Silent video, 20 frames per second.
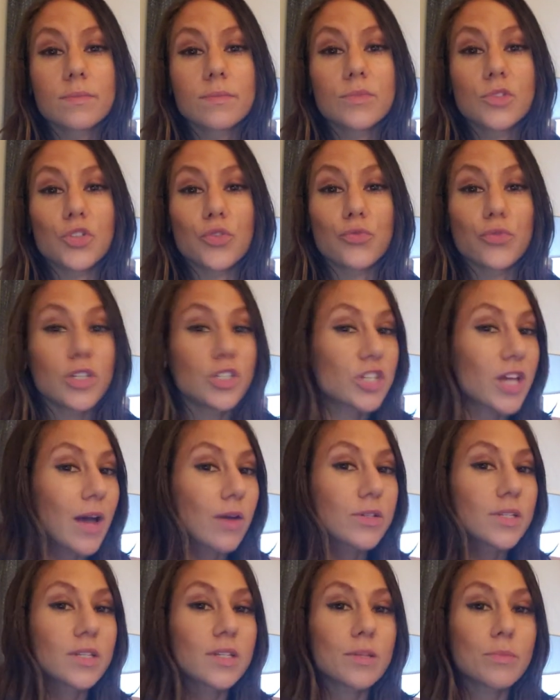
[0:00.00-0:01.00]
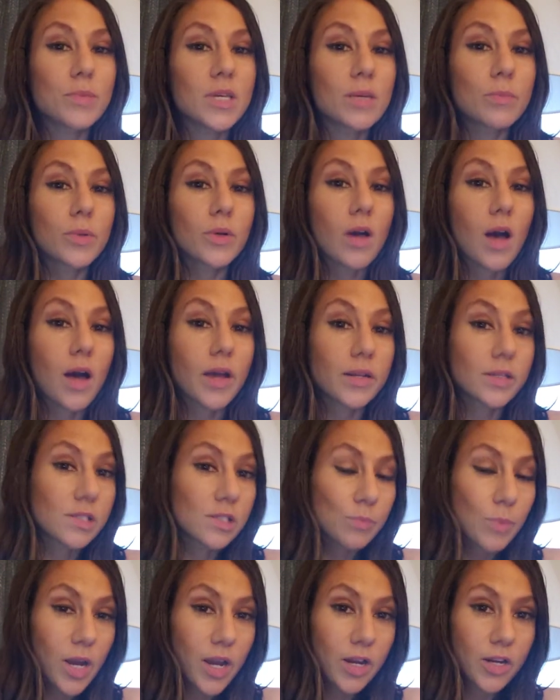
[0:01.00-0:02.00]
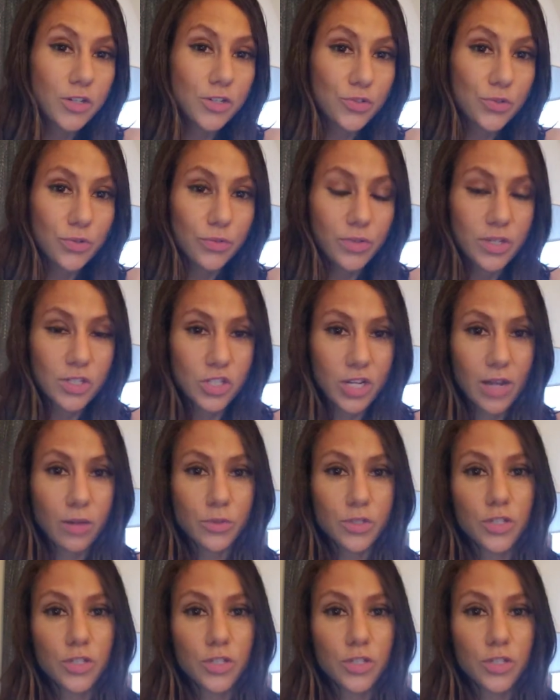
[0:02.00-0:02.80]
So reach out to the people God inspires you to reach out